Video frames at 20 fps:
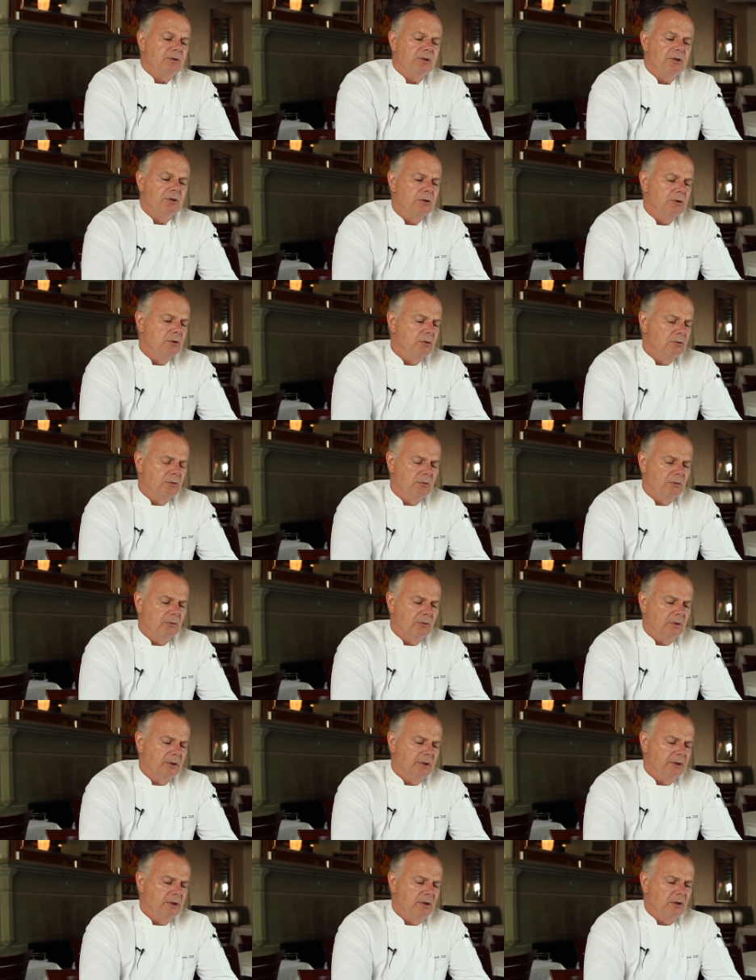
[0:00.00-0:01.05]
to,
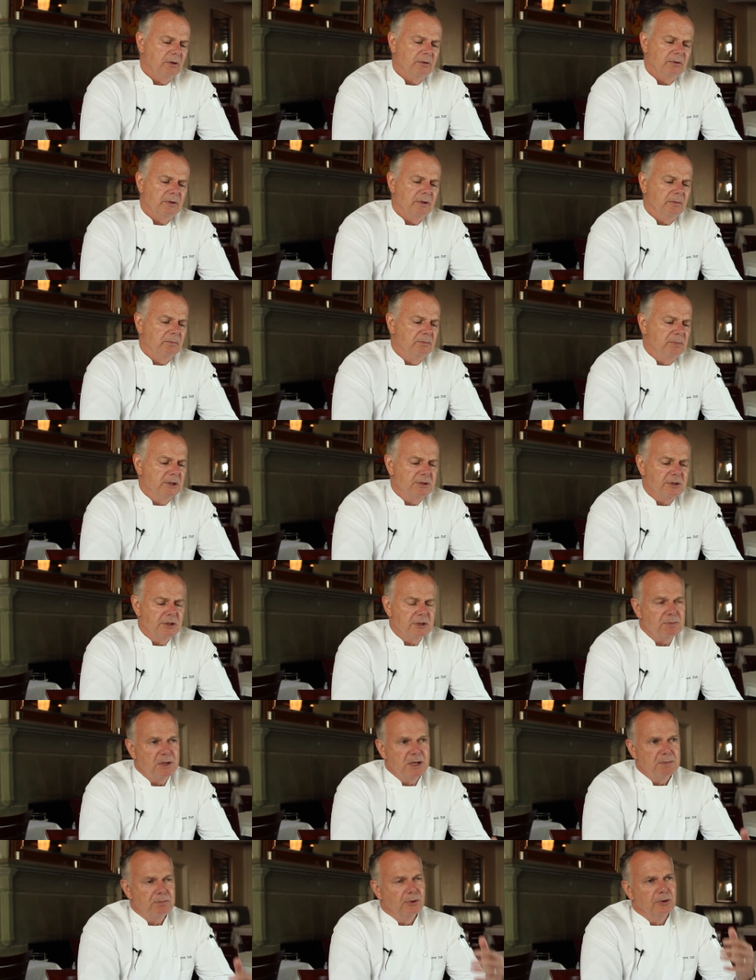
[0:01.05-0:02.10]
uh, you know, the business
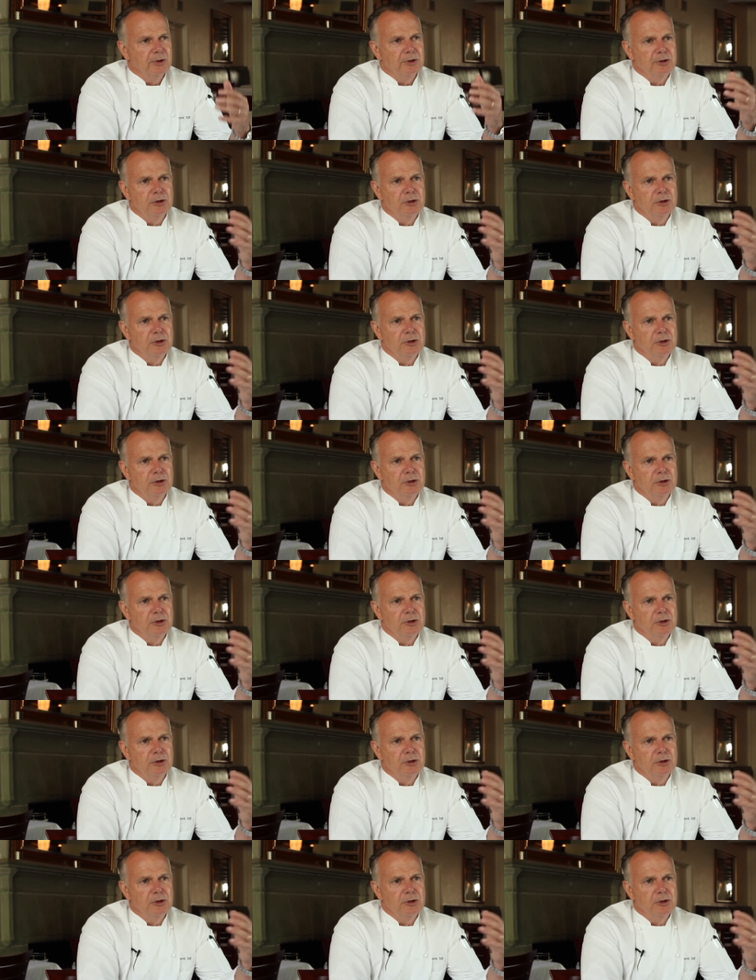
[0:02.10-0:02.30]
people, the